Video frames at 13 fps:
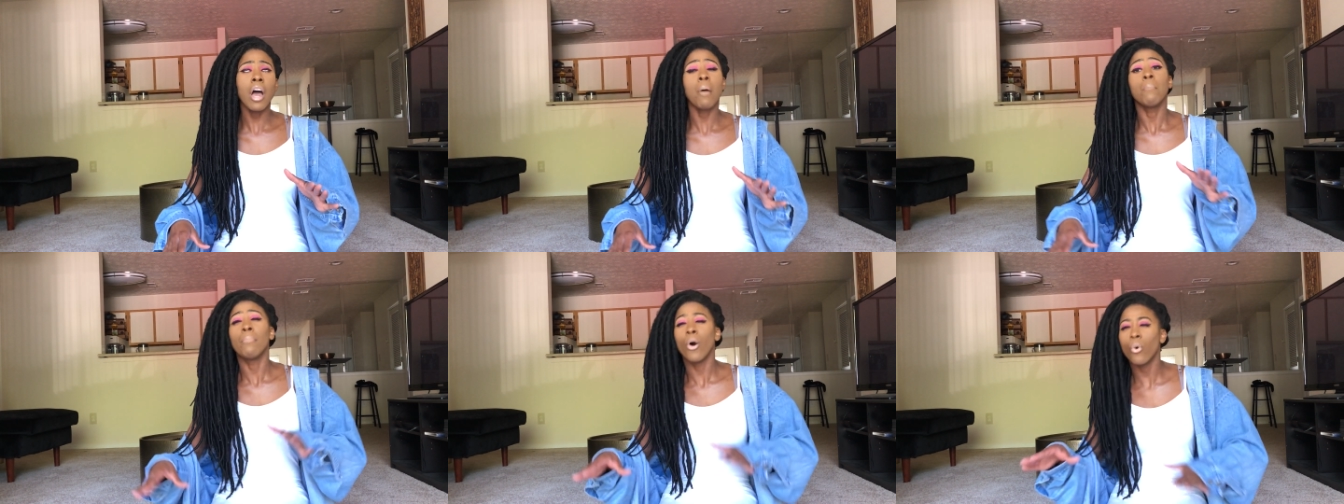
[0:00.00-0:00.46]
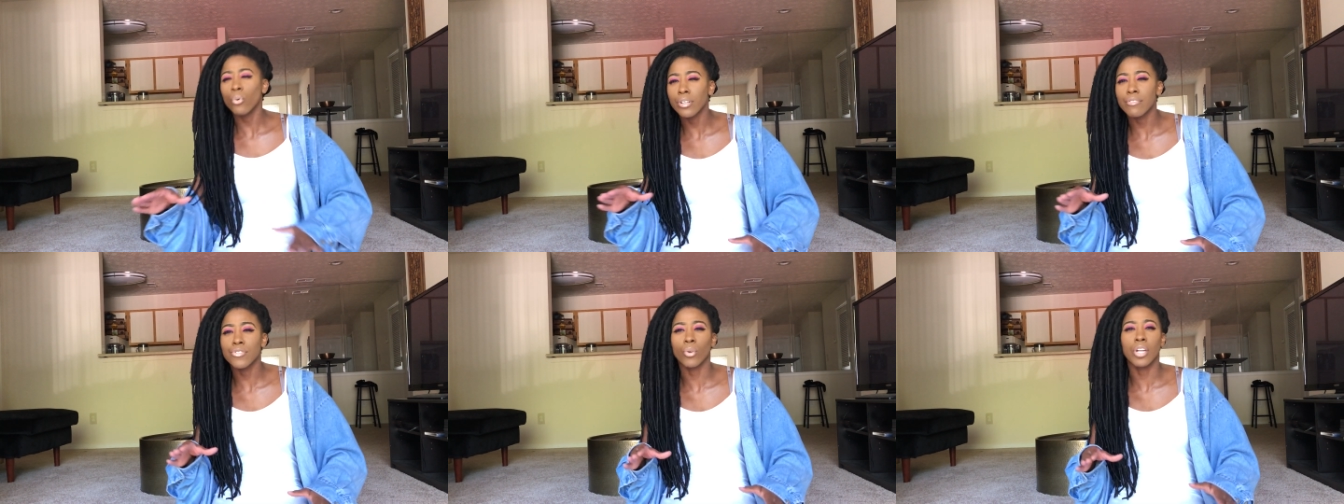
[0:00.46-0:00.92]

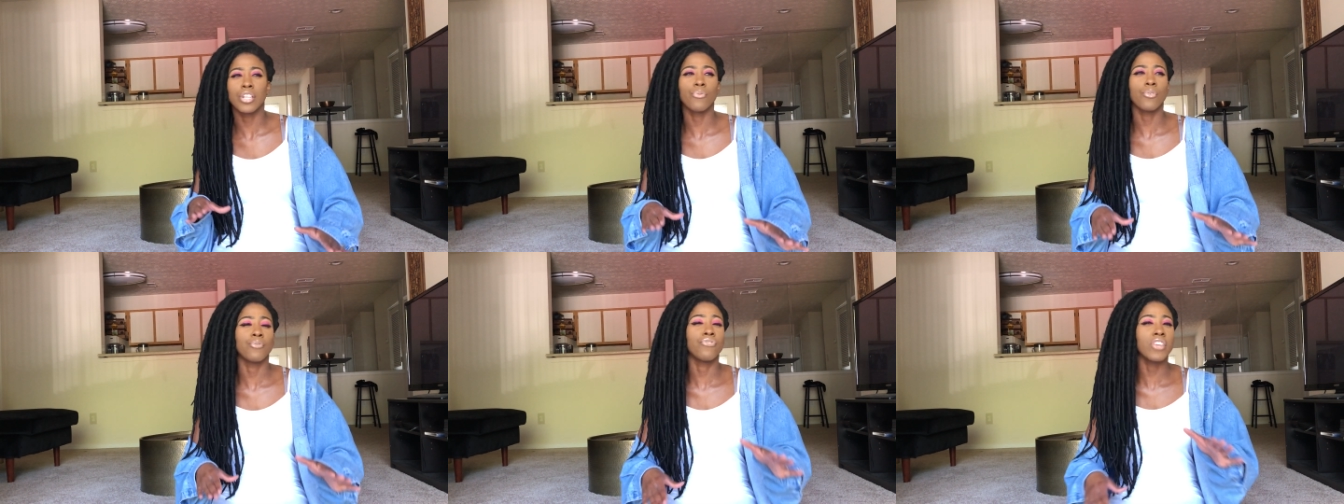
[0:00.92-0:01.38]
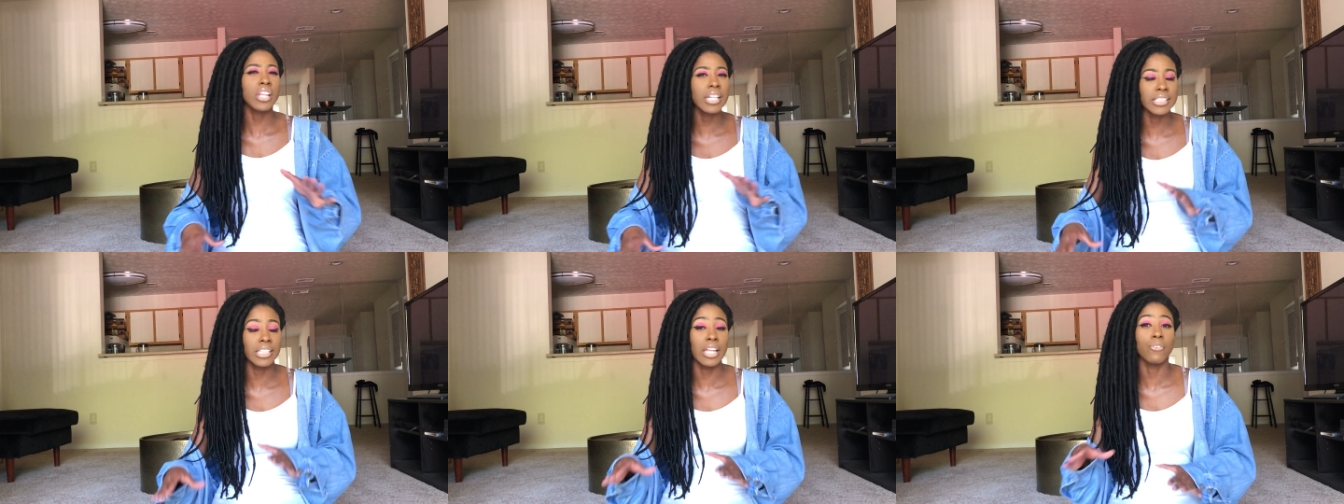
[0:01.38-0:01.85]
motives or the different
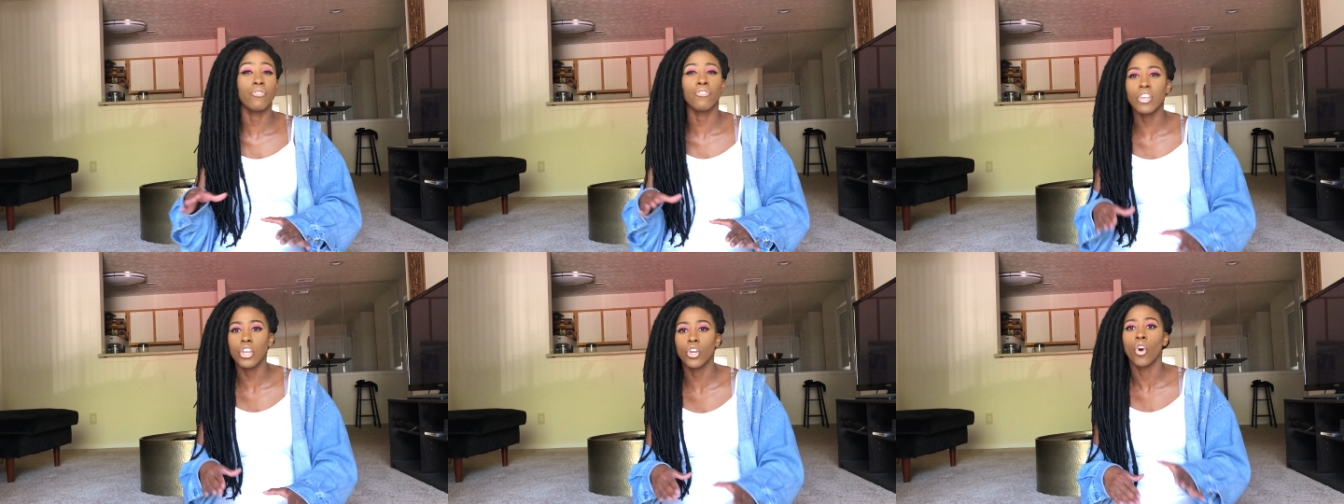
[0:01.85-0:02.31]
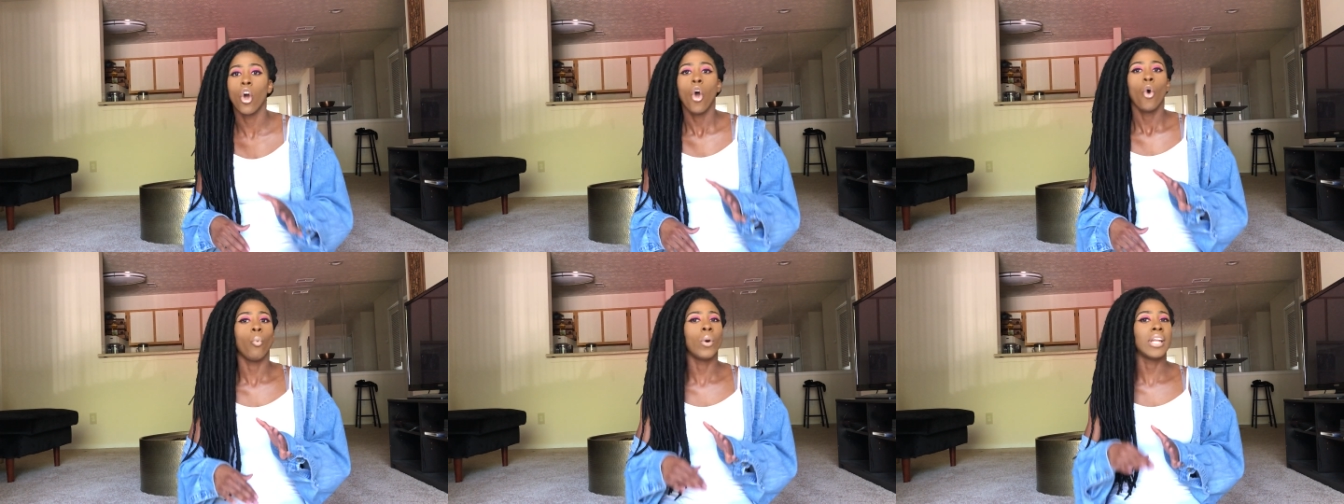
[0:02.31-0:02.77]
feelings that they feel
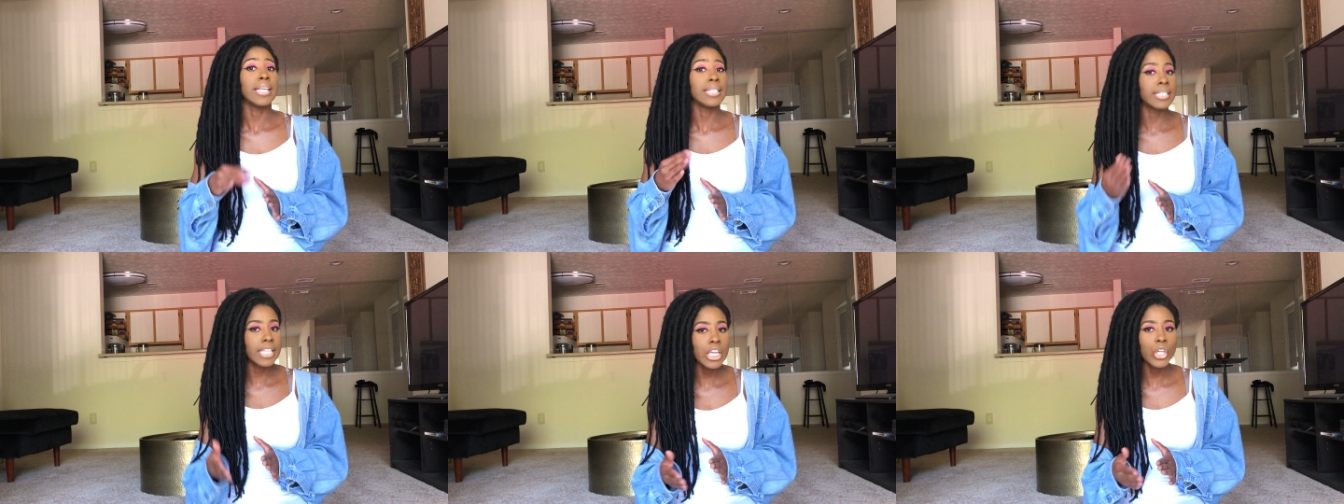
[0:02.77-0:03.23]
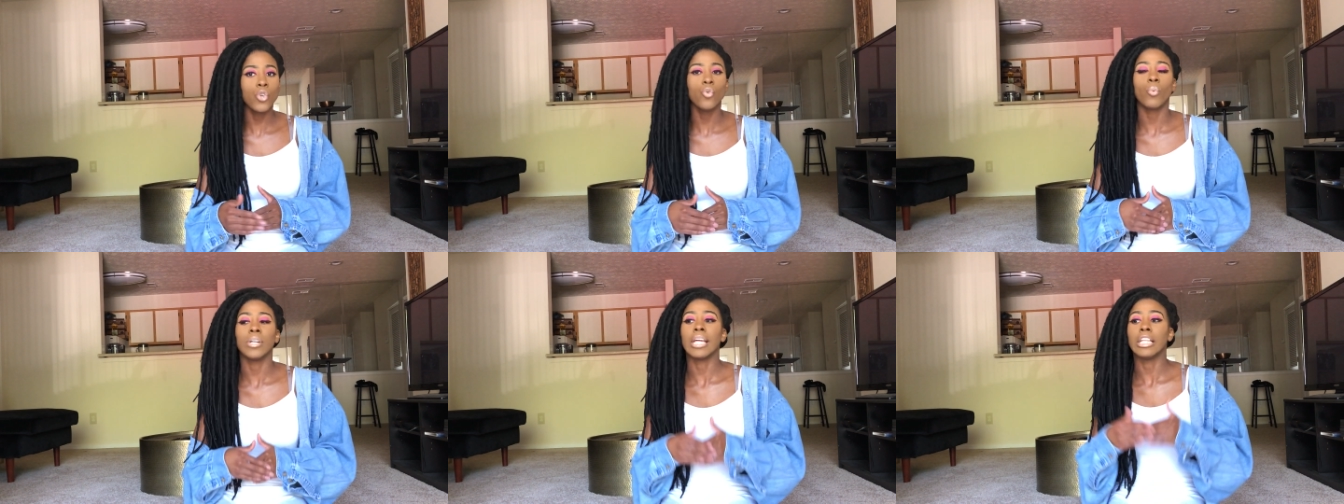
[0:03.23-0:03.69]
when they see you,
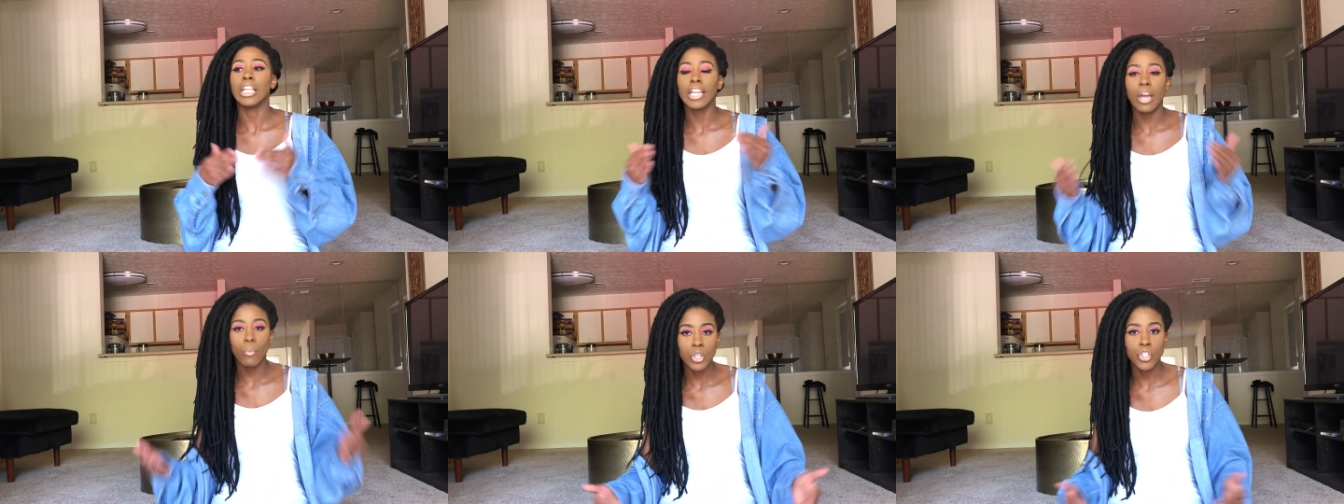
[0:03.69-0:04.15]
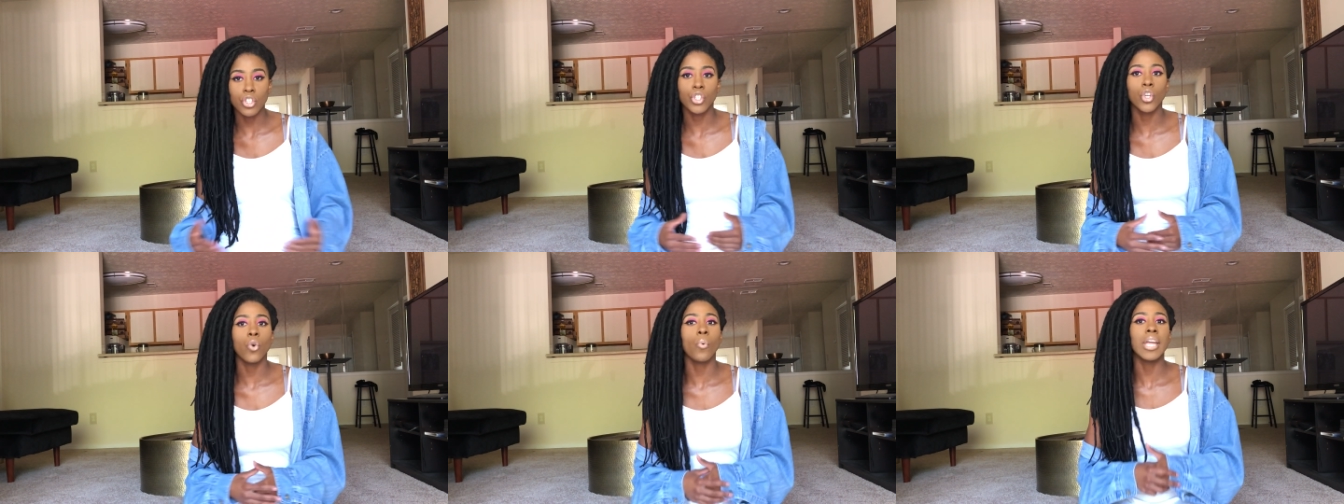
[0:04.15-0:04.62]
when they look at what you're
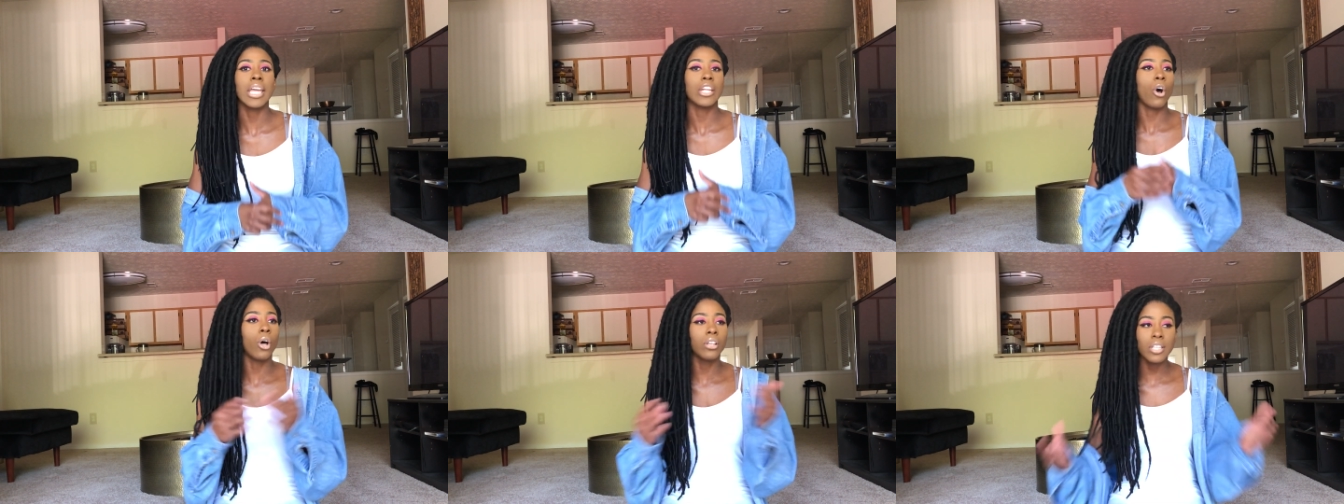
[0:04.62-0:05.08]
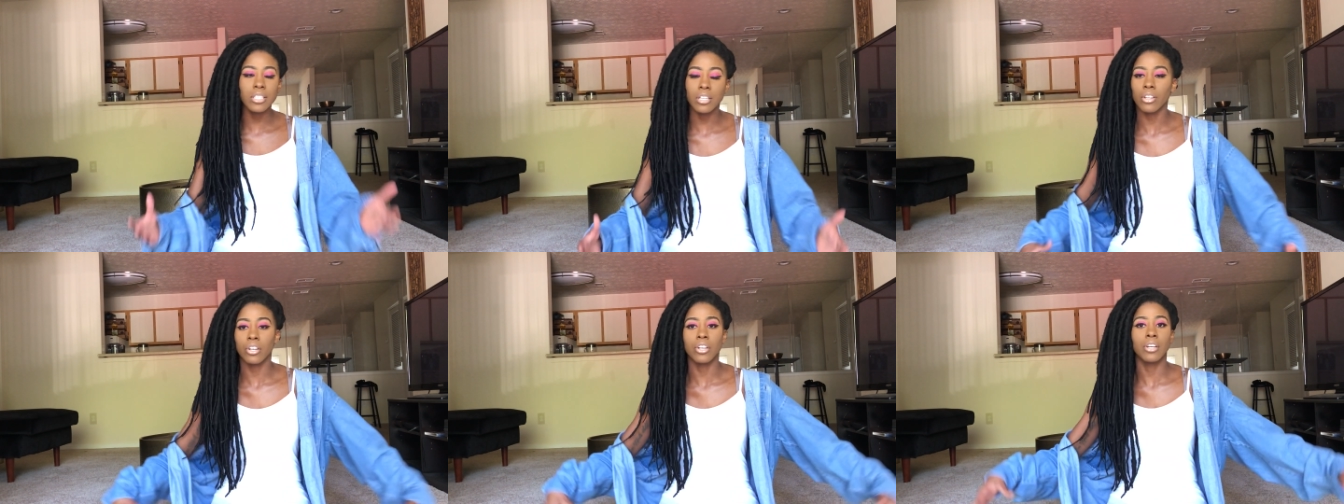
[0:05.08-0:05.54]
doing, and all of these
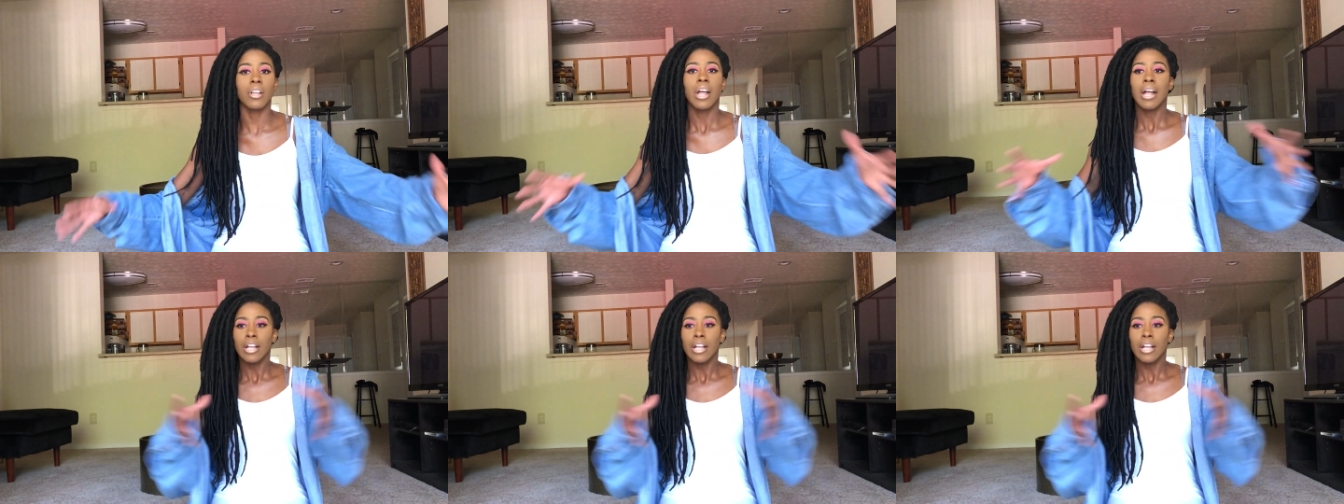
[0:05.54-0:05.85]
other good